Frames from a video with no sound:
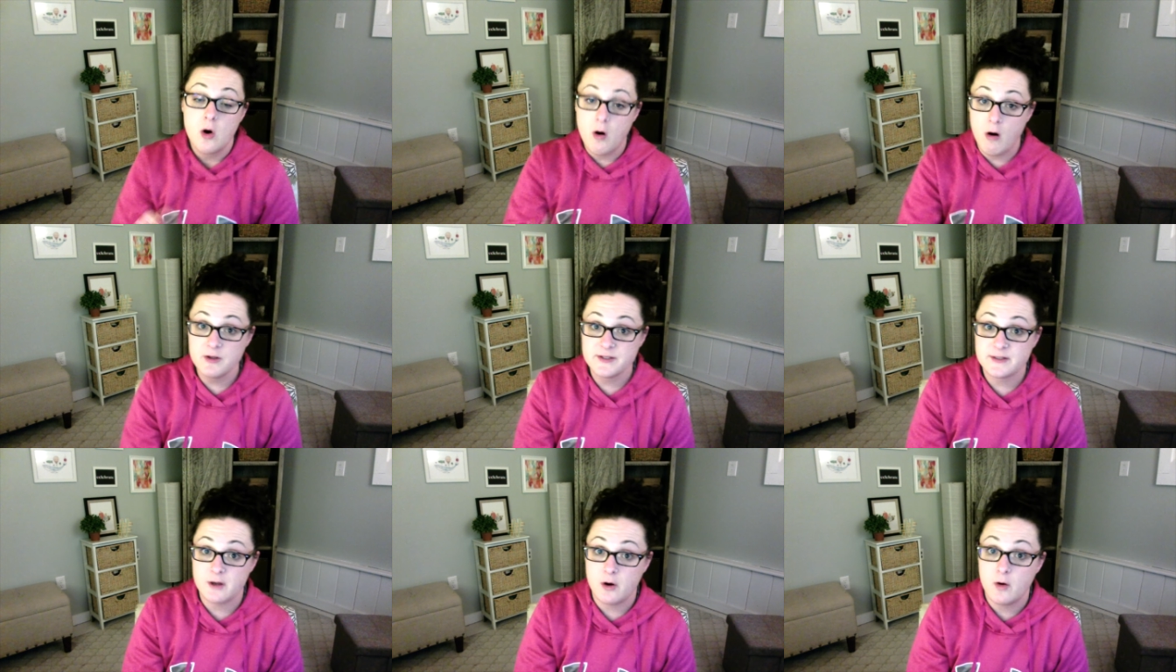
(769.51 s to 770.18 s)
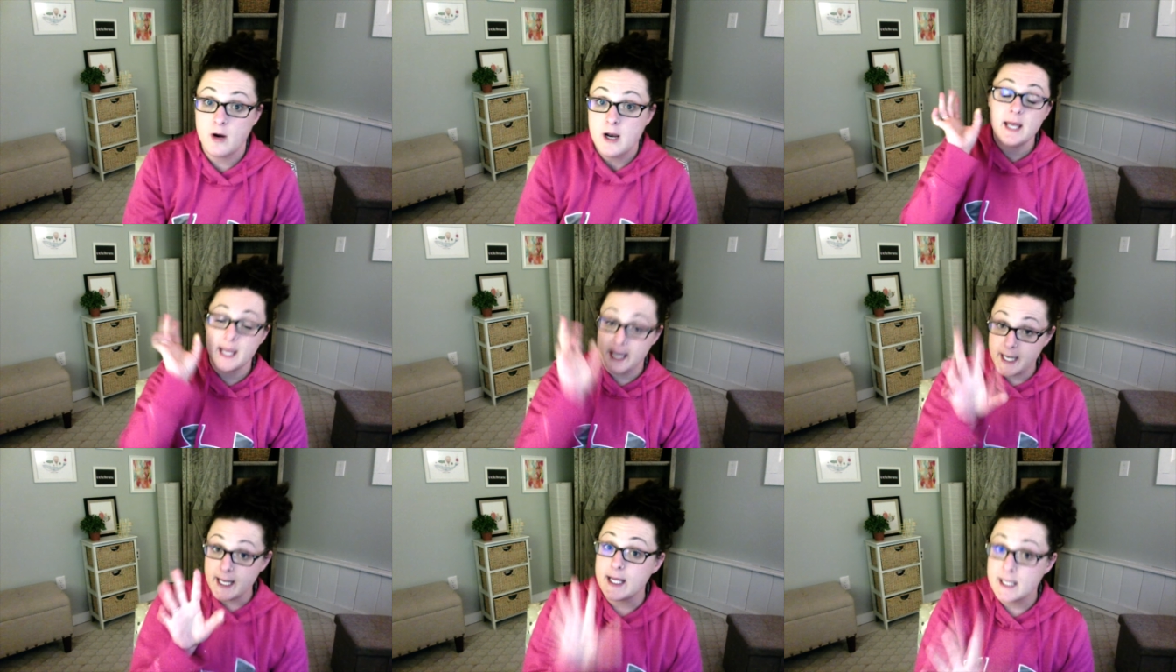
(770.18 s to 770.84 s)
Also,
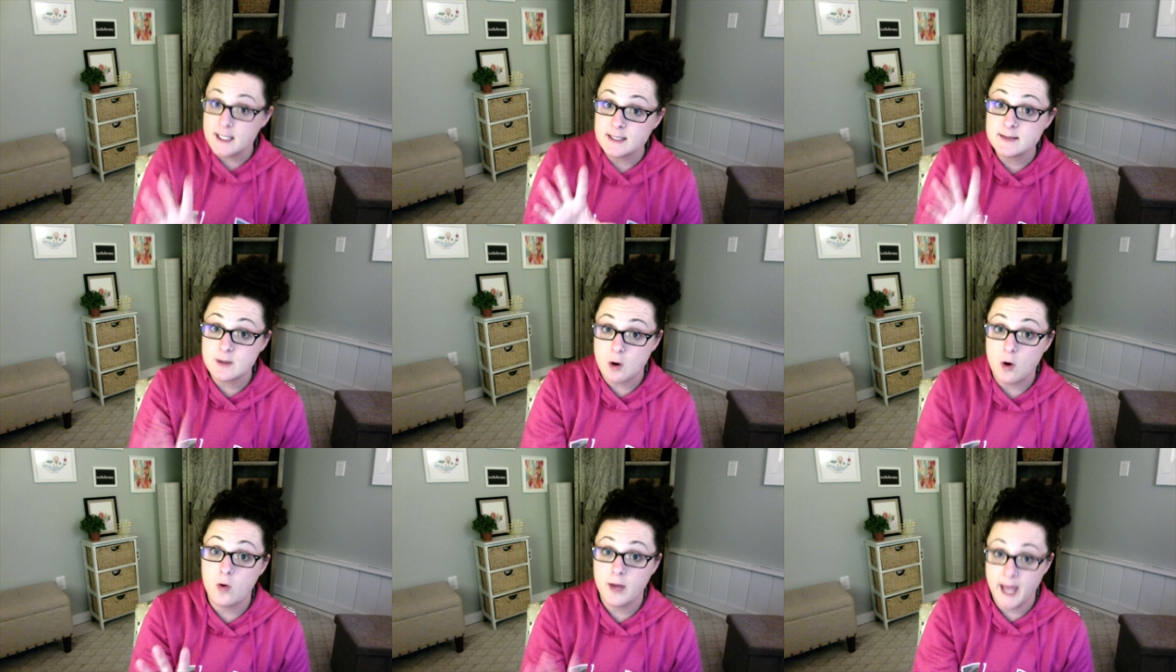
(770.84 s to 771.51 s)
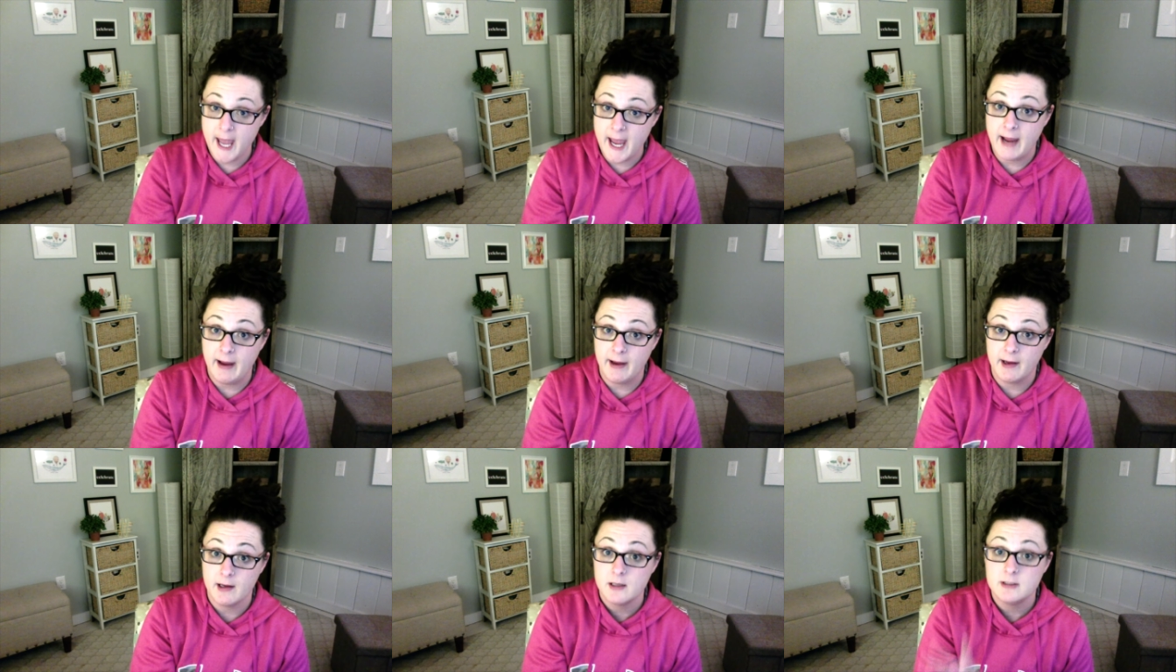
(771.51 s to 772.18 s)
it is okay
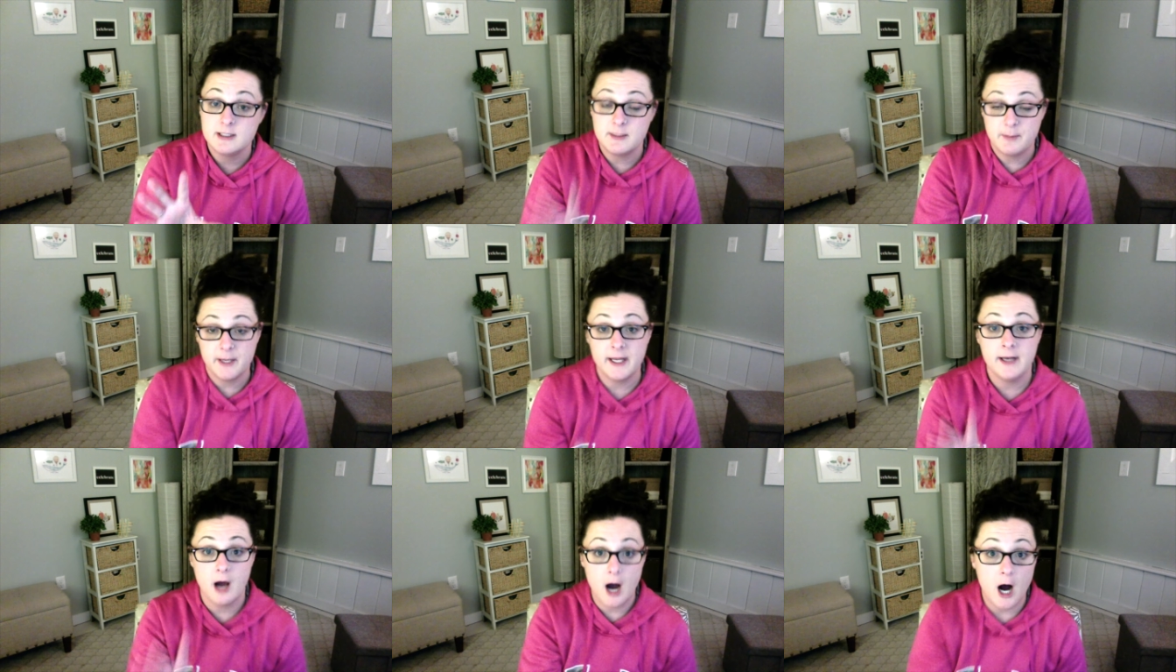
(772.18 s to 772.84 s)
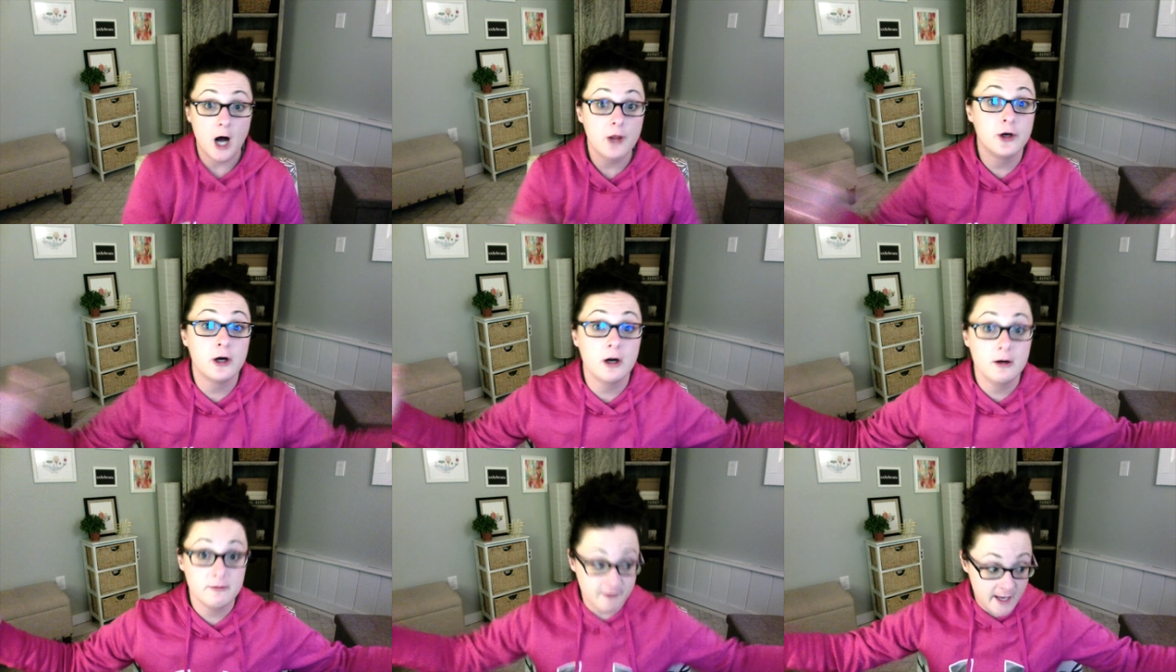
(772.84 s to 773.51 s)
to pin other
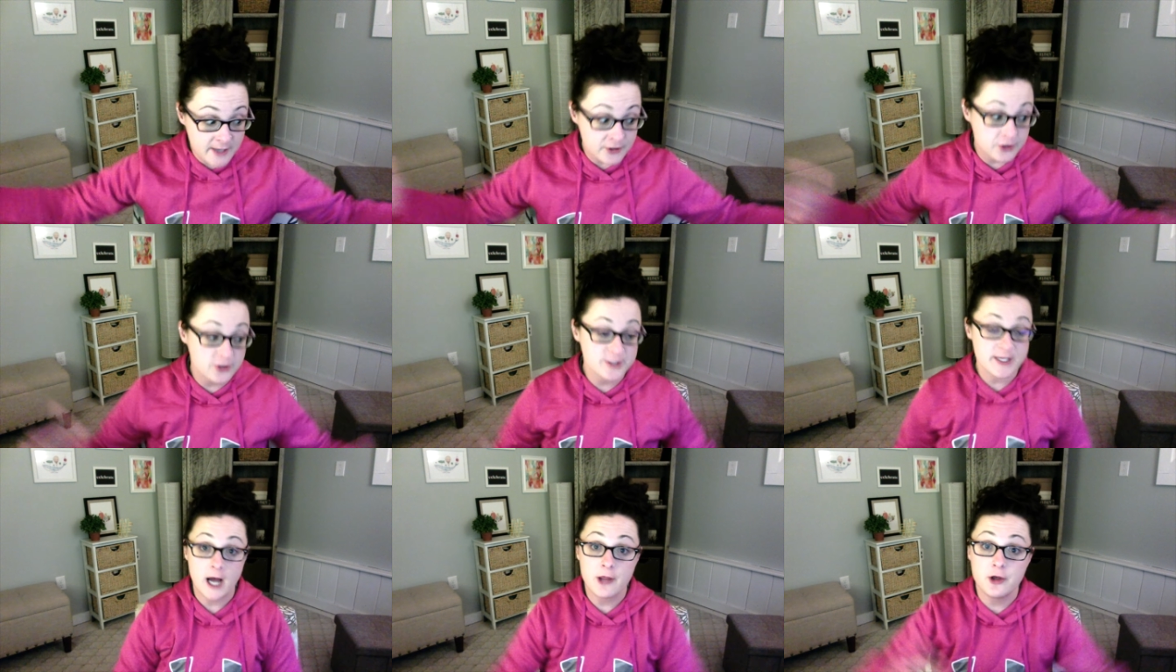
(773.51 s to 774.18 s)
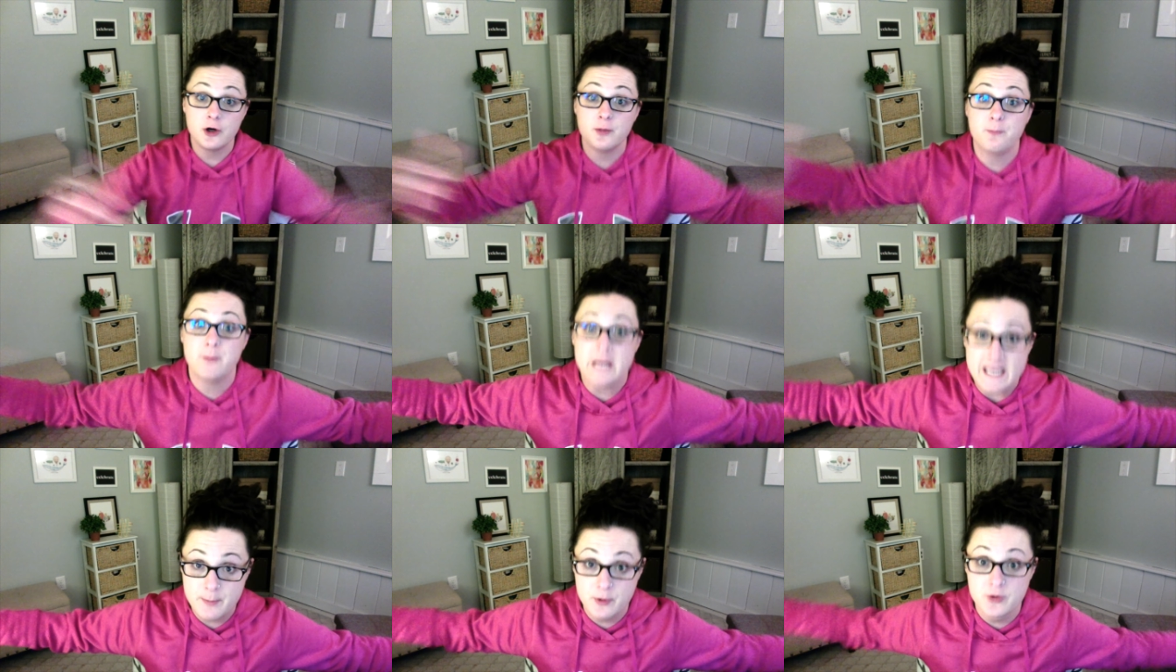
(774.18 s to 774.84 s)
vendors, other
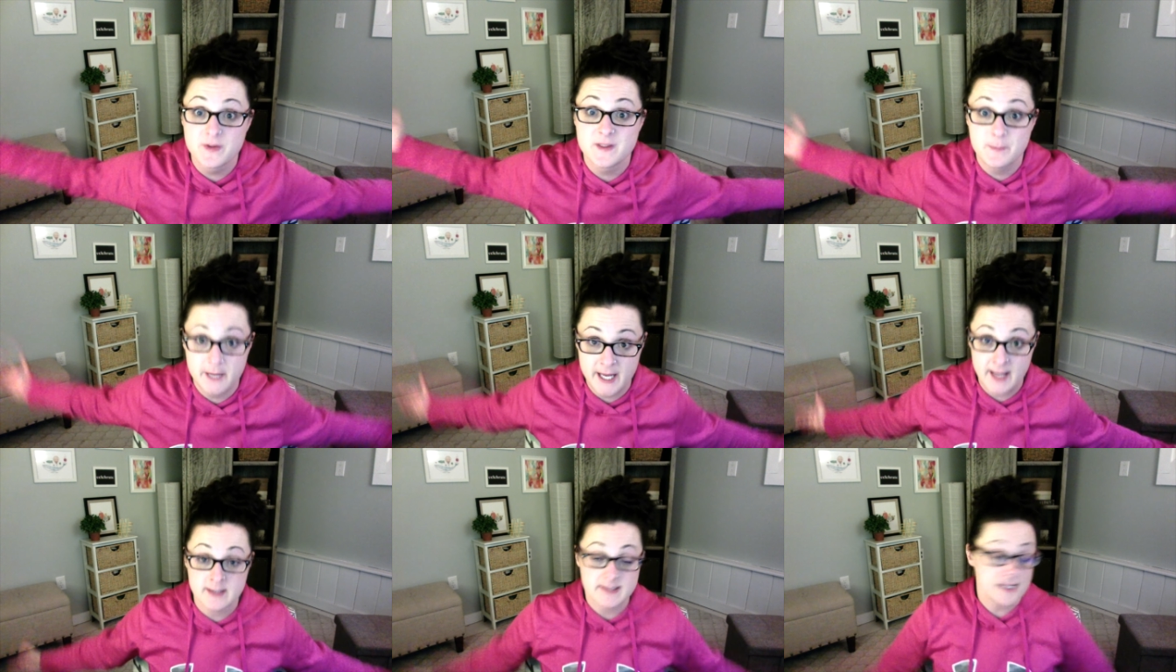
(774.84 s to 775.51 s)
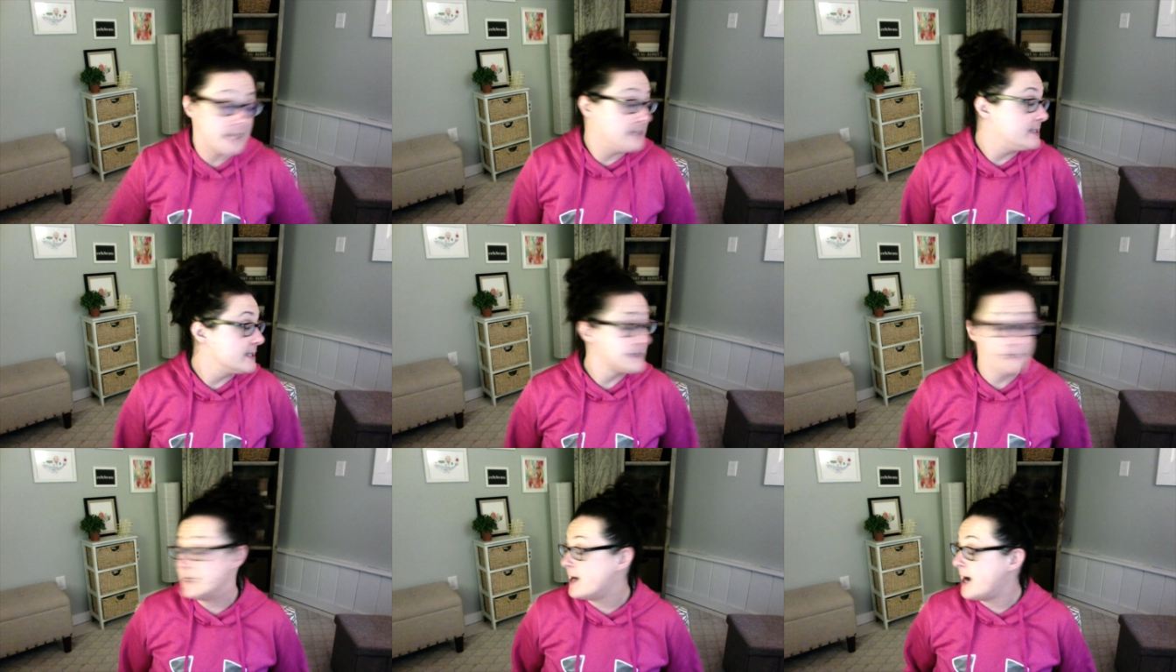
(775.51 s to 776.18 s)
people's pins. It does
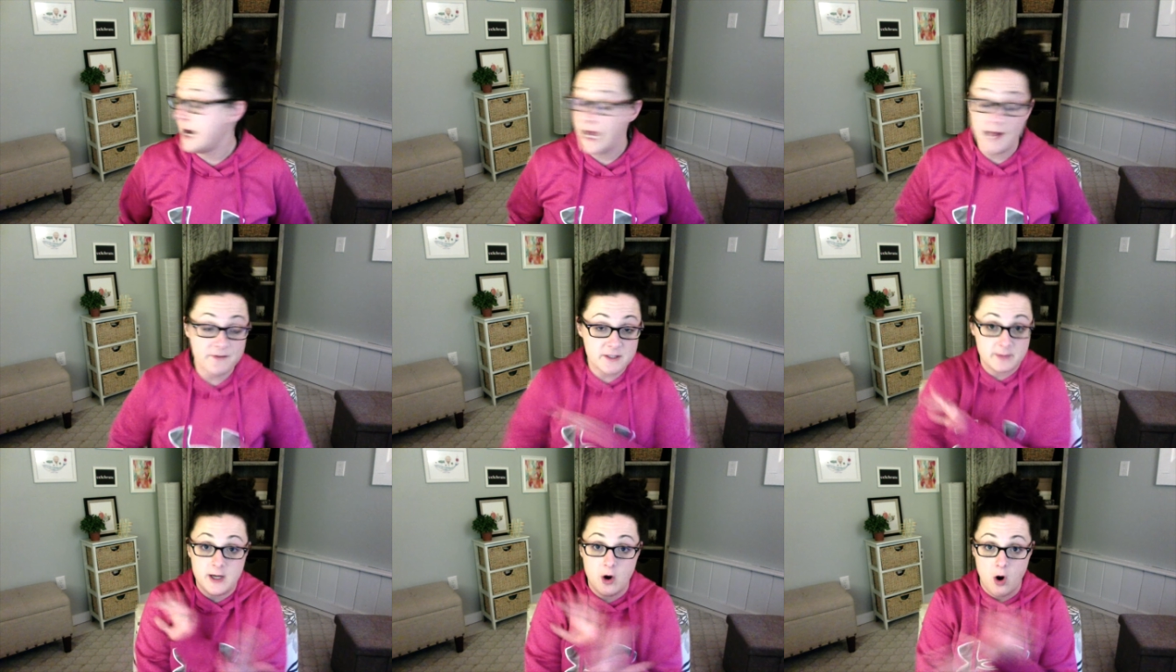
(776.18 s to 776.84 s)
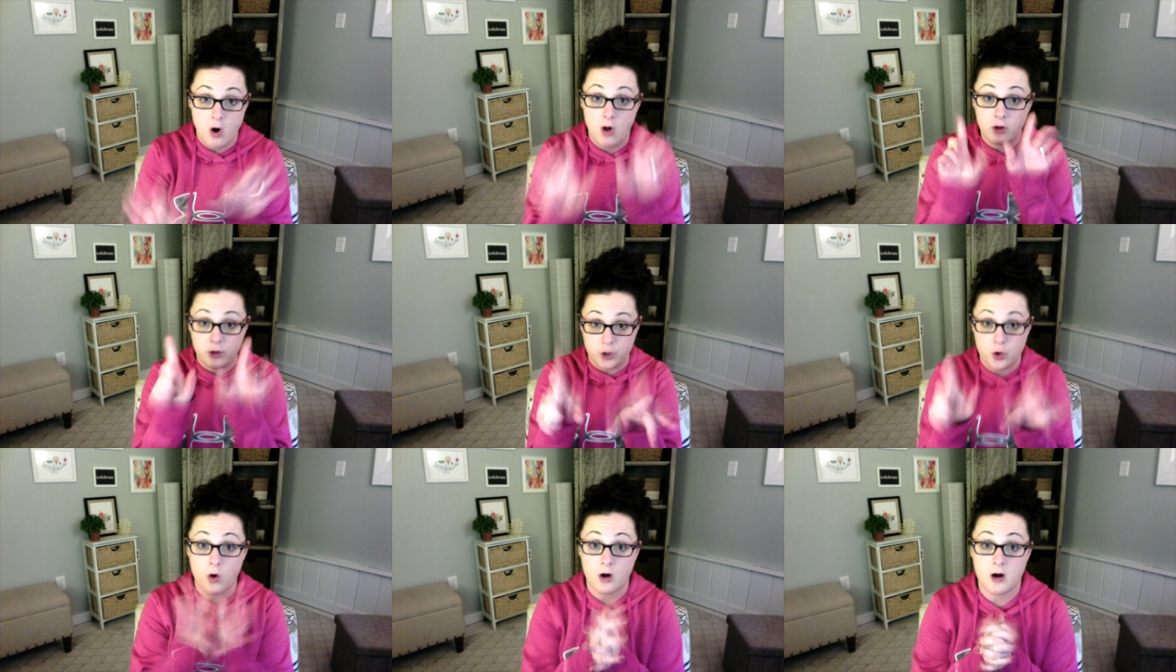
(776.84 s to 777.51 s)
not have to be all
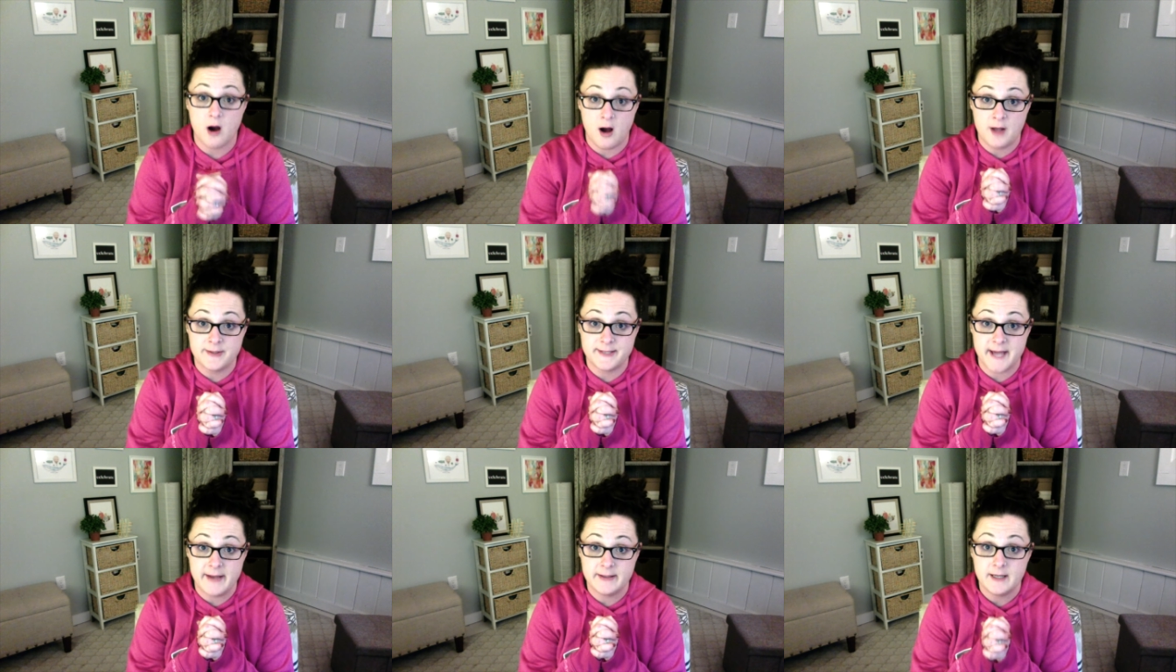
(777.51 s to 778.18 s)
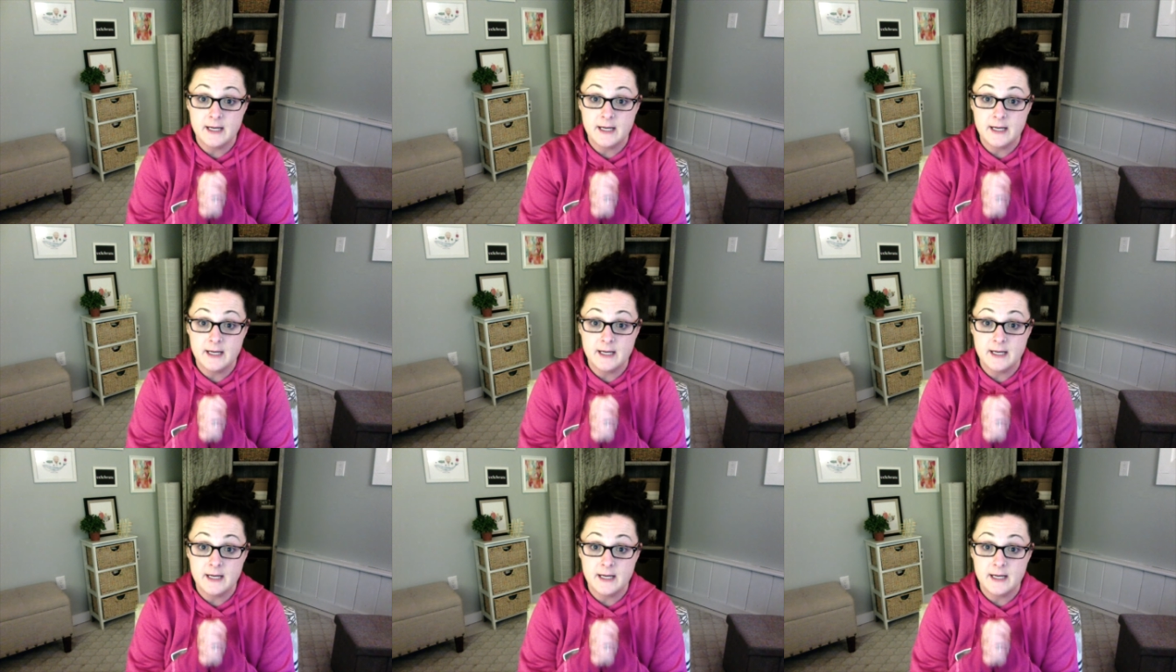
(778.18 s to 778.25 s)
your content.